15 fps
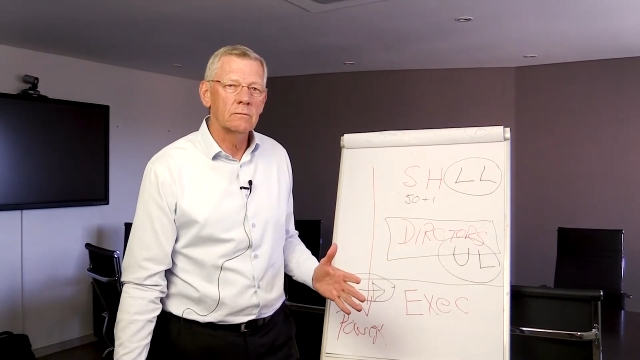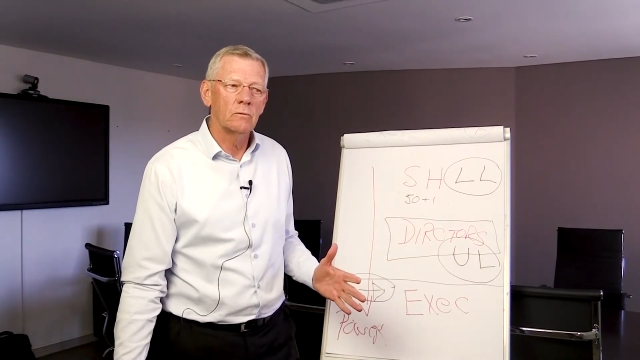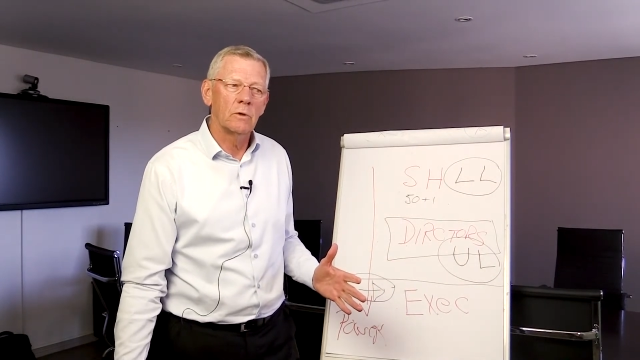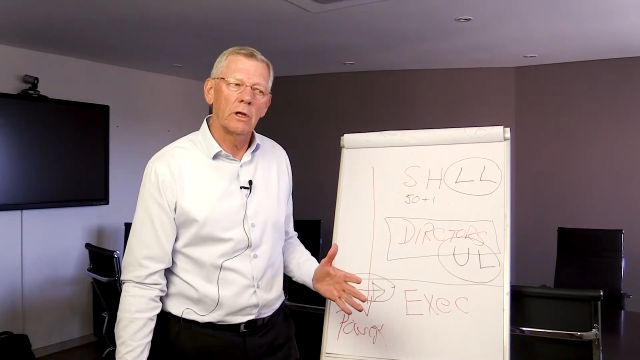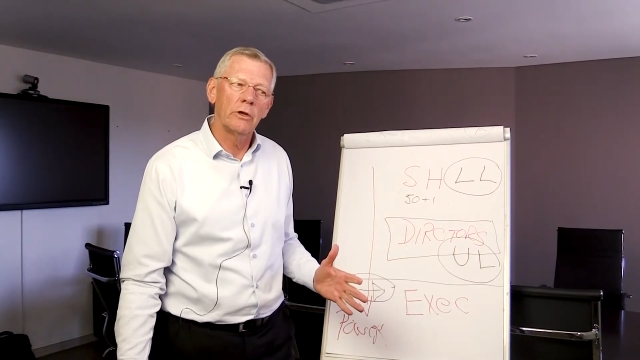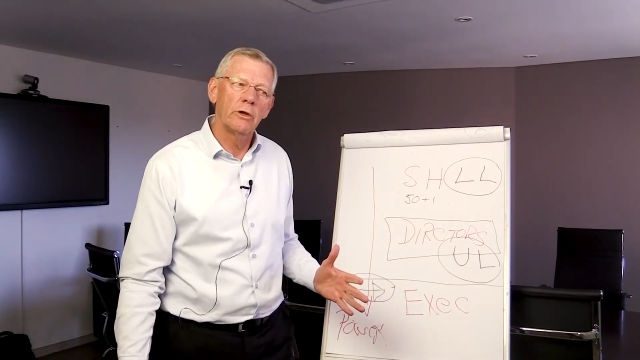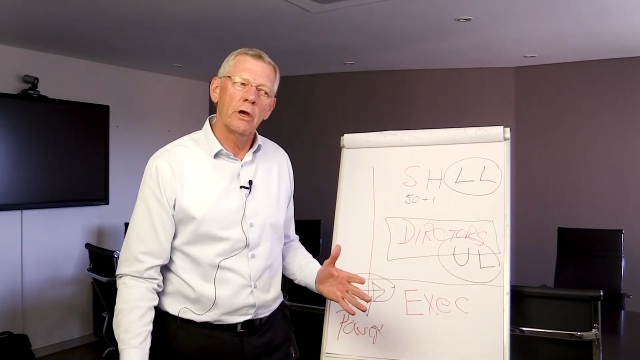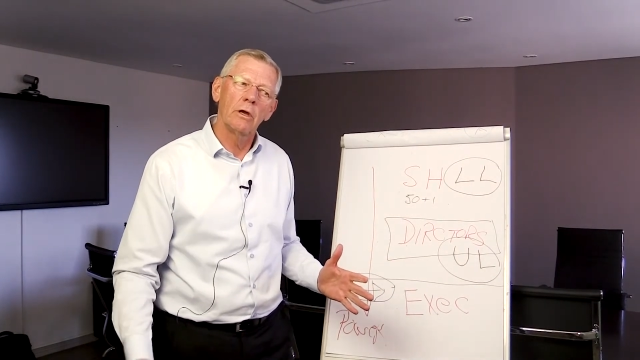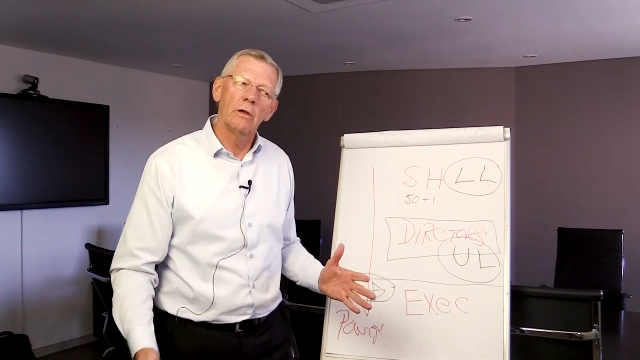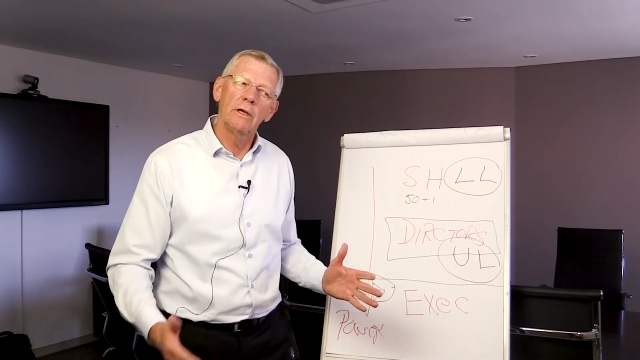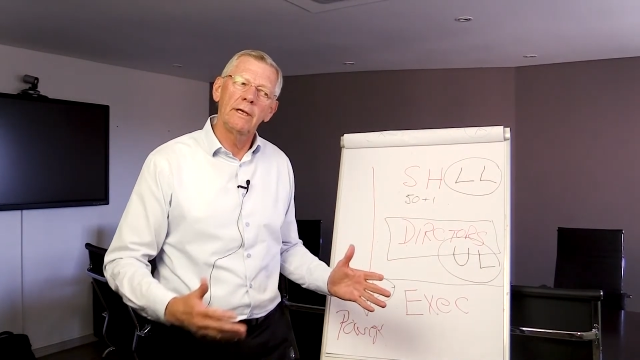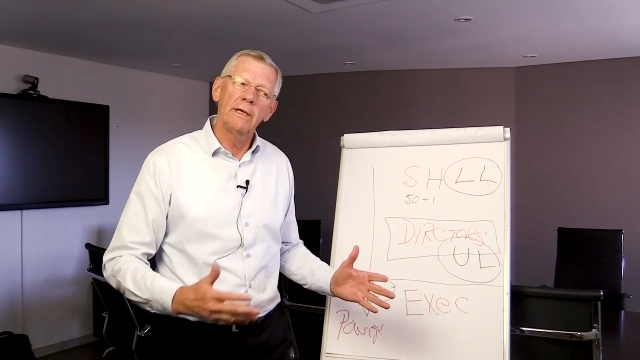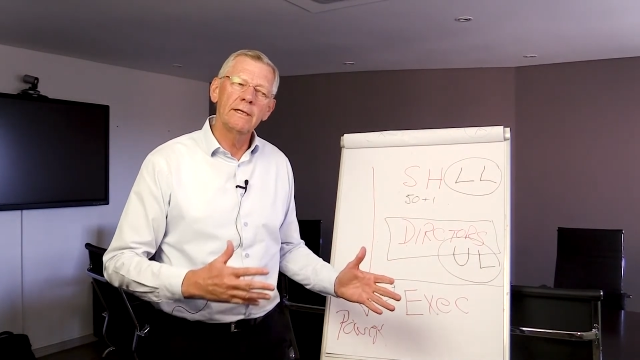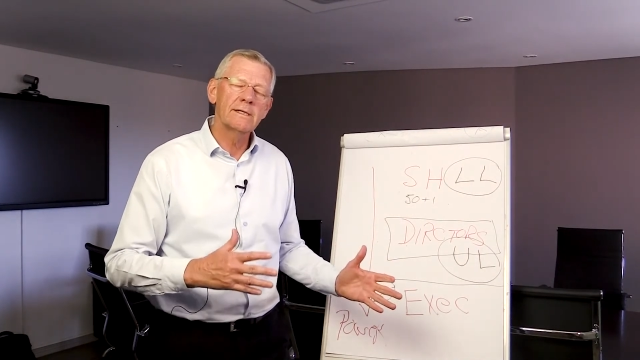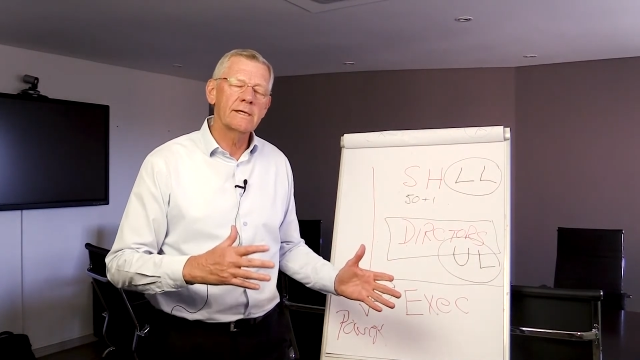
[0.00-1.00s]
Well, you only
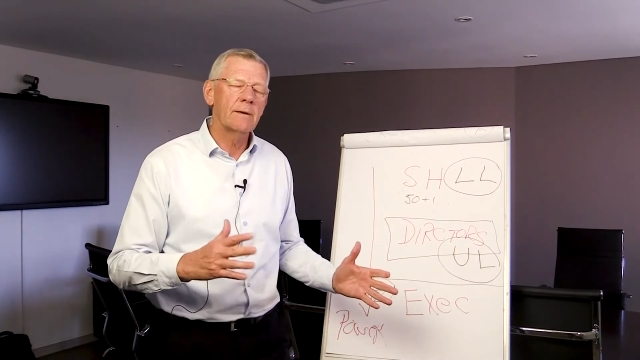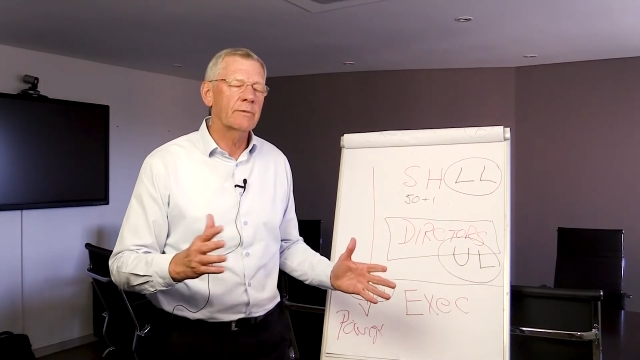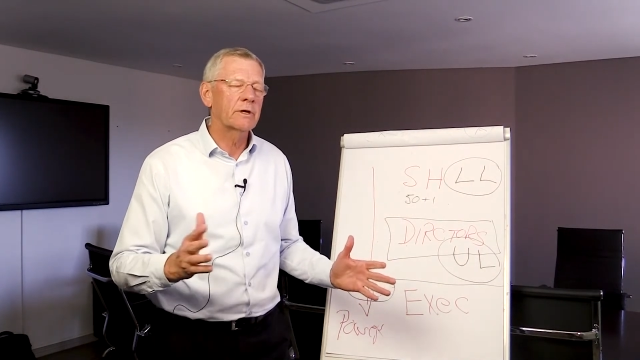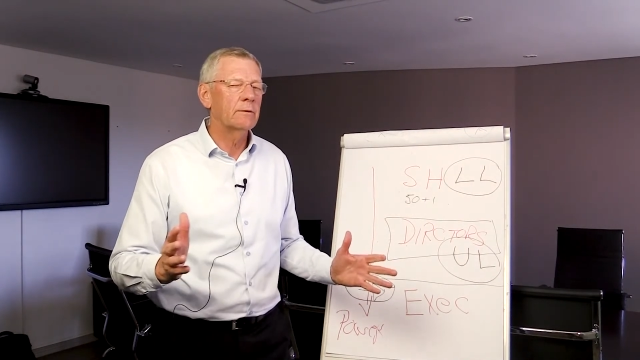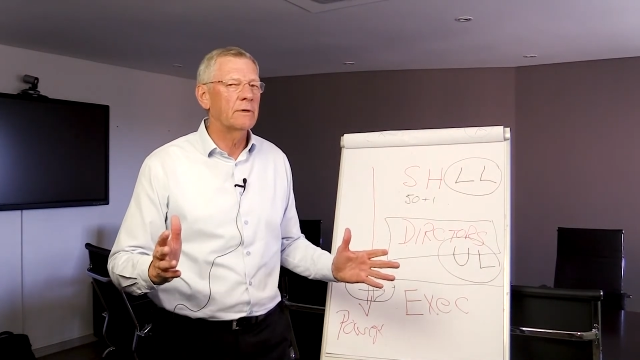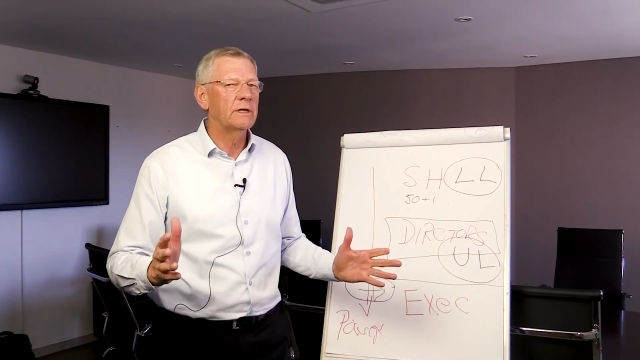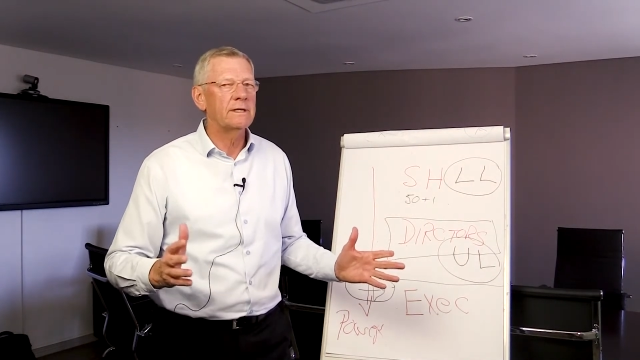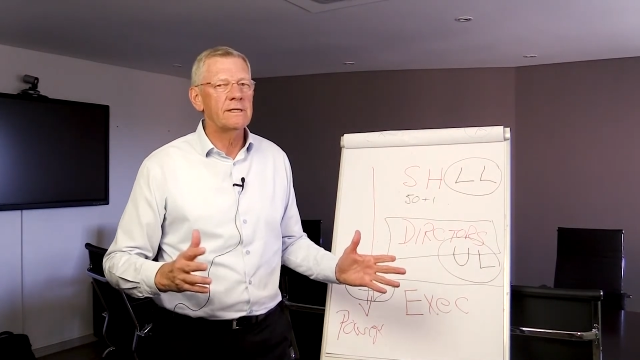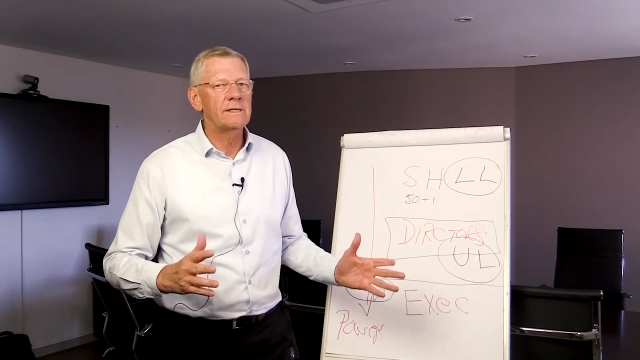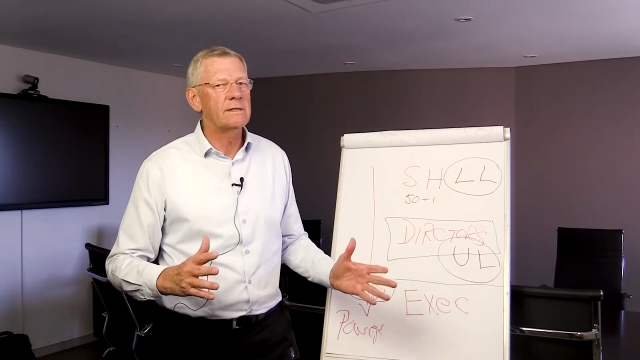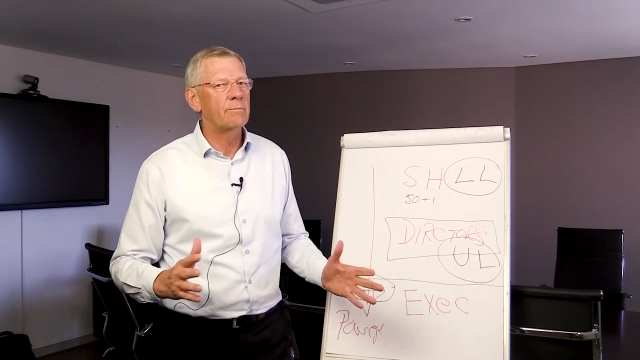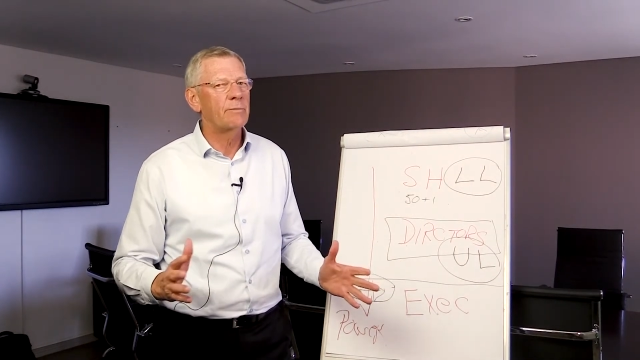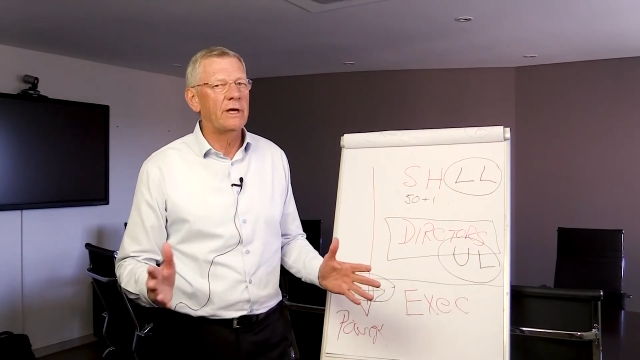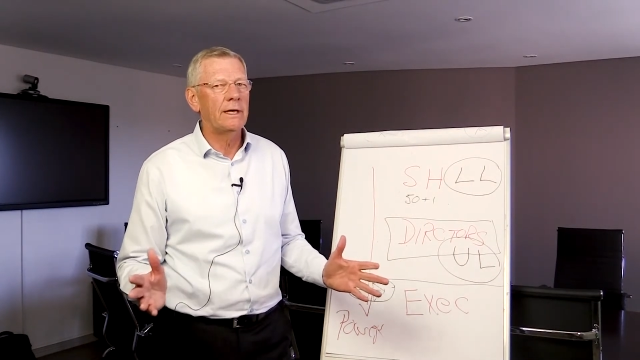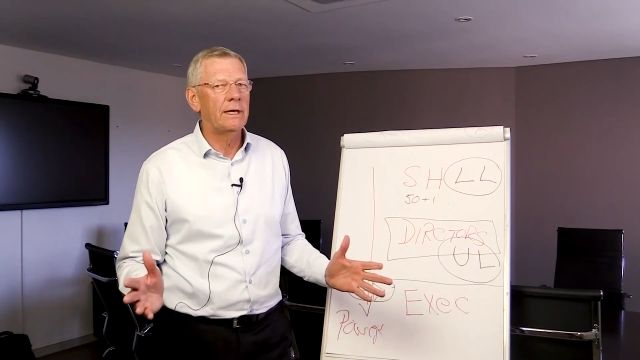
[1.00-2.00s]
need subcommittees
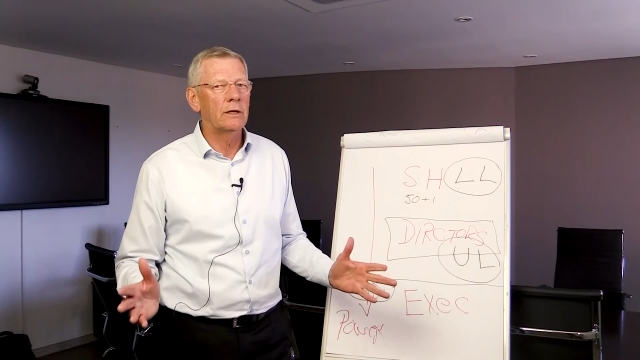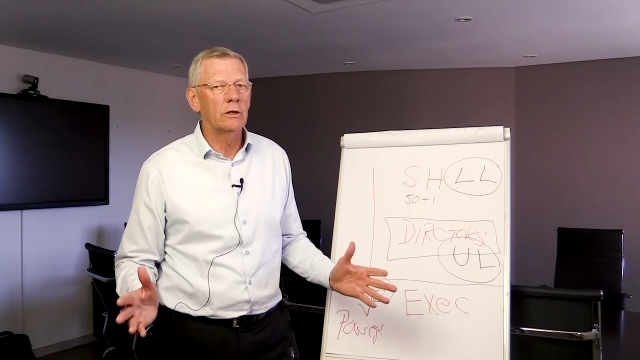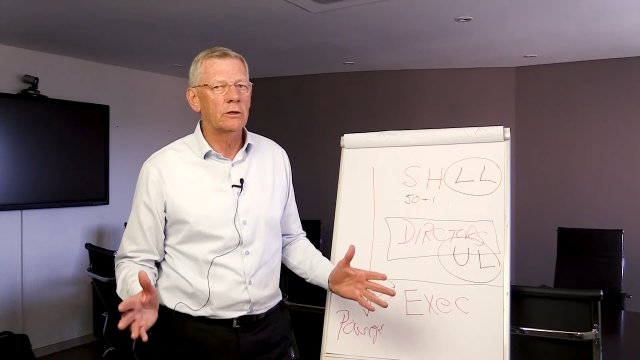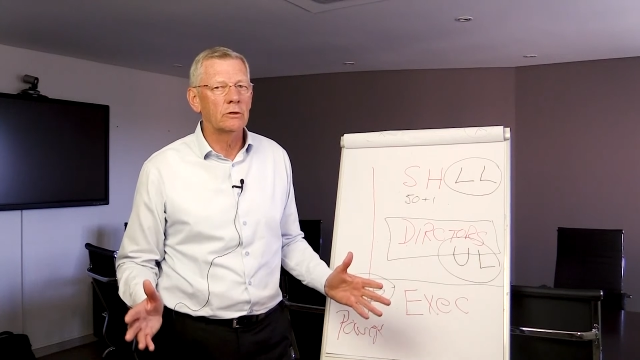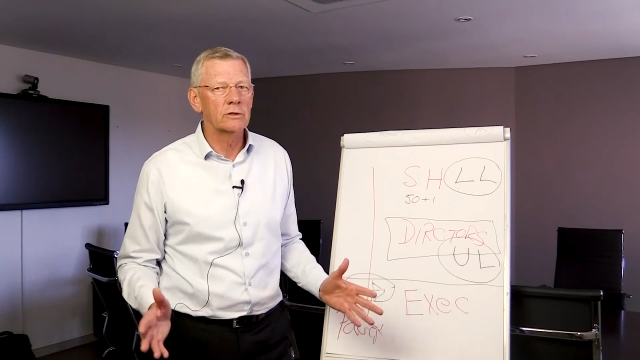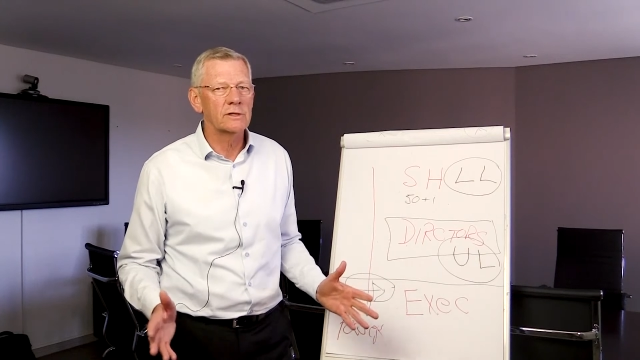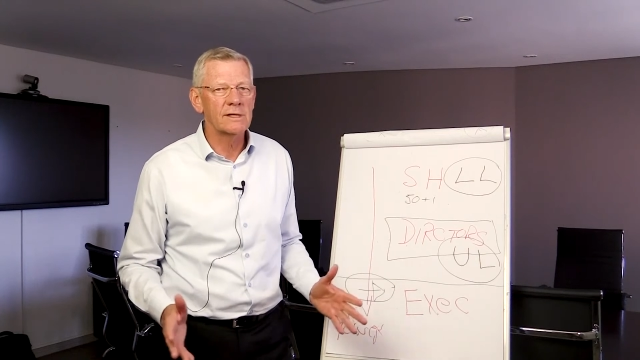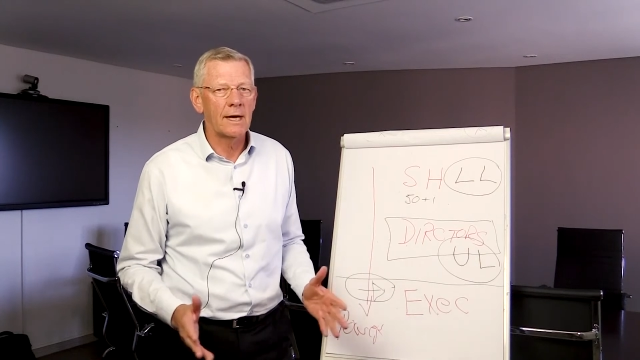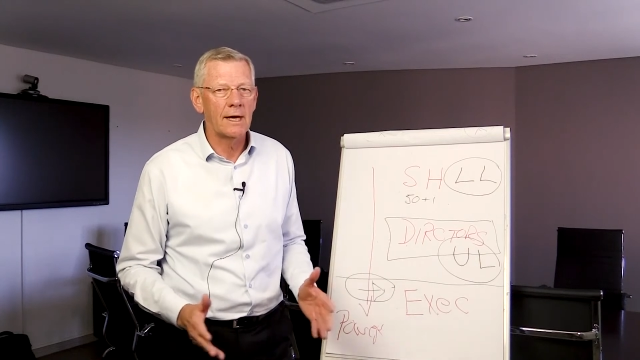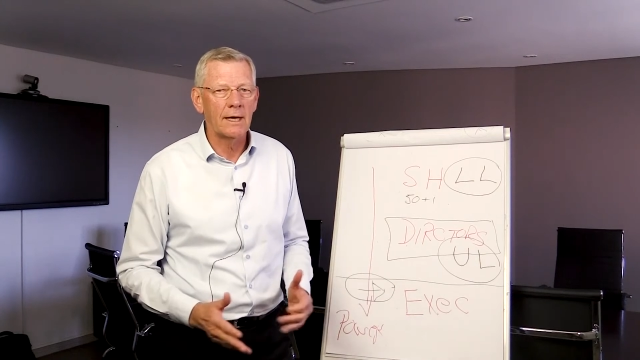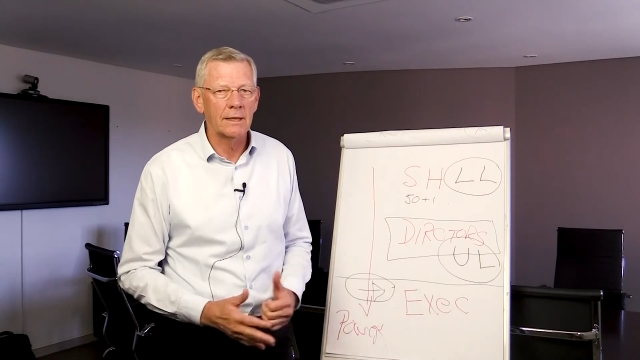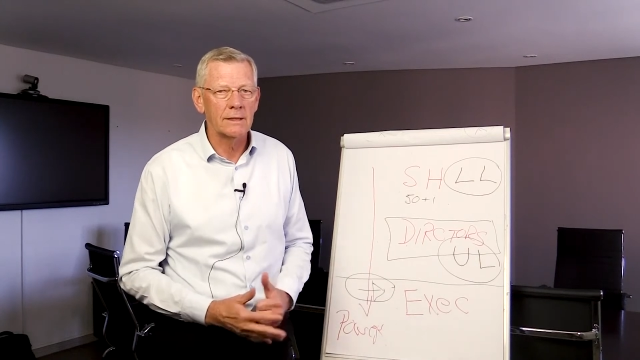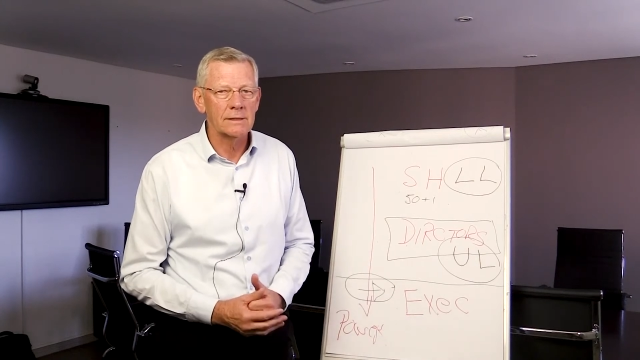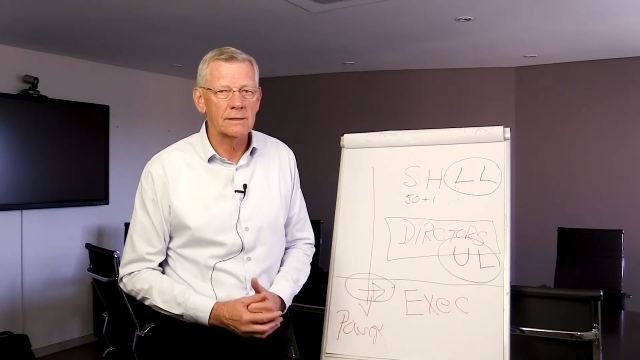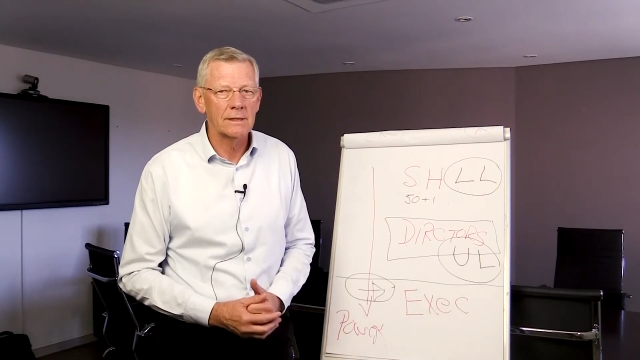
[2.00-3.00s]
depending on your
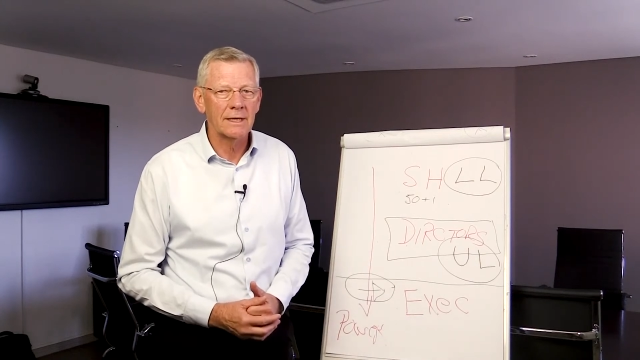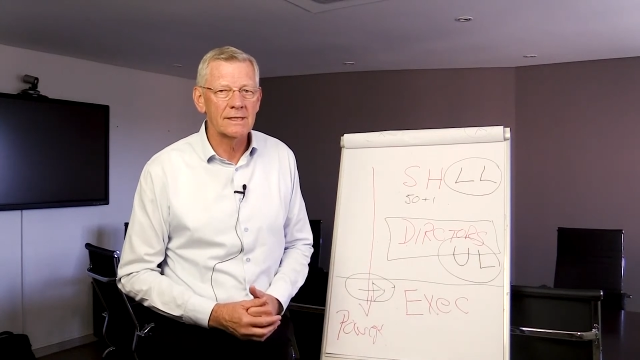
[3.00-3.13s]
size.